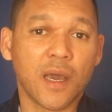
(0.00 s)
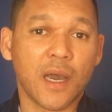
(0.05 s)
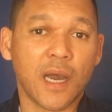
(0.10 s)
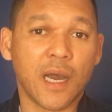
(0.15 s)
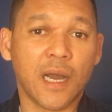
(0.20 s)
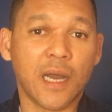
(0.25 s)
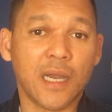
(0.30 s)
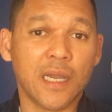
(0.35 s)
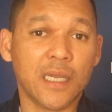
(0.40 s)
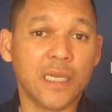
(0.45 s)

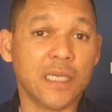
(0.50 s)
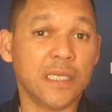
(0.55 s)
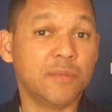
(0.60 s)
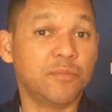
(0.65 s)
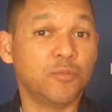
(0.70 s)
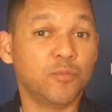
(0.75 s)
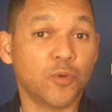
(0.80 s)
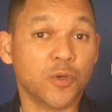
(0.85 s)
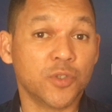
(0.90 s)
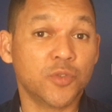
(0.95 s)
I
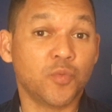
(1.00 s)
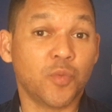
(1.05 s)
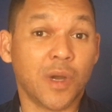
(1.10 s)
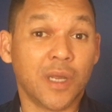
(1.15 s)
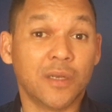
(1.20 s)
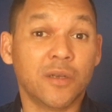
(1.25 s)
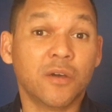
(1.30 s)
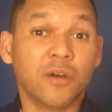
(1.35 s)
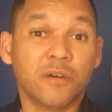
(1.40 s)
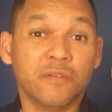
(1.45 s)
was
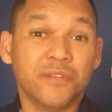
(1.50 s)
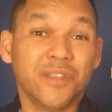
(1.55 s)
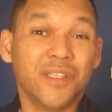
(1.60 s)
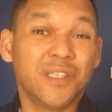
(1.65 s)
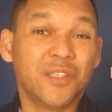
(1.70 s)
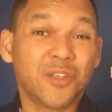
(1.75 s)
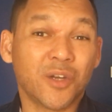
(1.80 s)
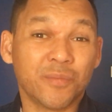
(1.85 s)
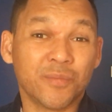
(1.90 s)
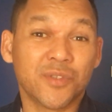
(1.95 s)
one of the
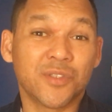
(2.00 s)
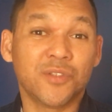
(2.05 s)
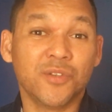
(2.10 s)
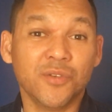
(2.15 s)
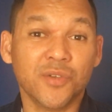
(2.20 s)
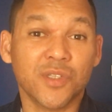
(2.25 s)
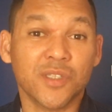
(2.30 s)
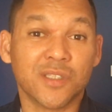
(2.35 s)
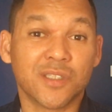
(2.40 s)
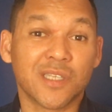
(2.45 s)
top
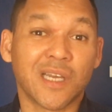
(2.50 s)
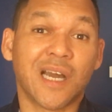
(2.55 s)
students.